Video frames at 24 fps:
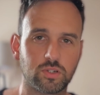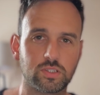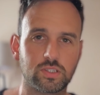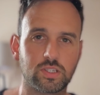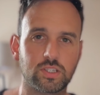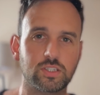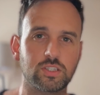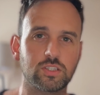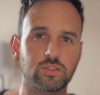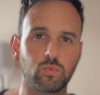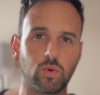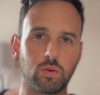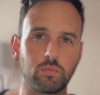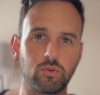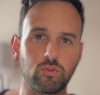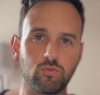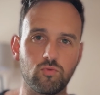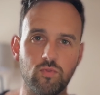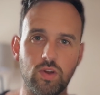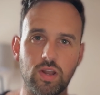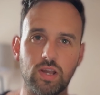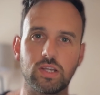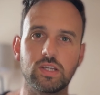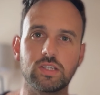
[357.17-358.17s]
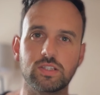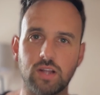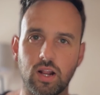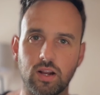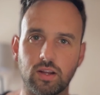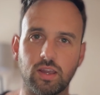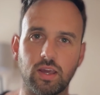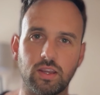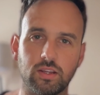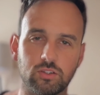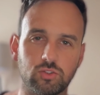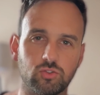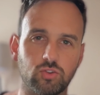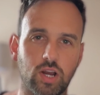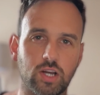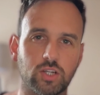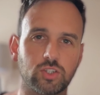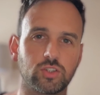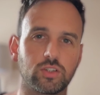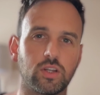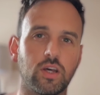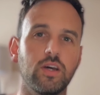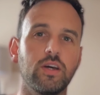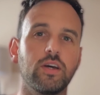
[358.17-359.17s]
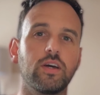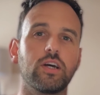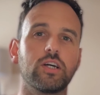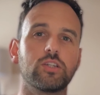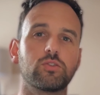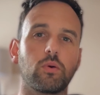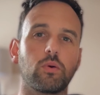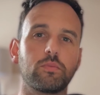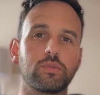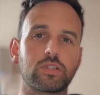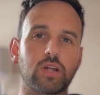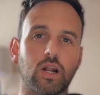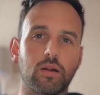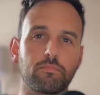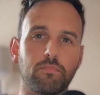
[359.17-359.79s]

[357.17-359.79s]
this is when we really start getting traction, is when we start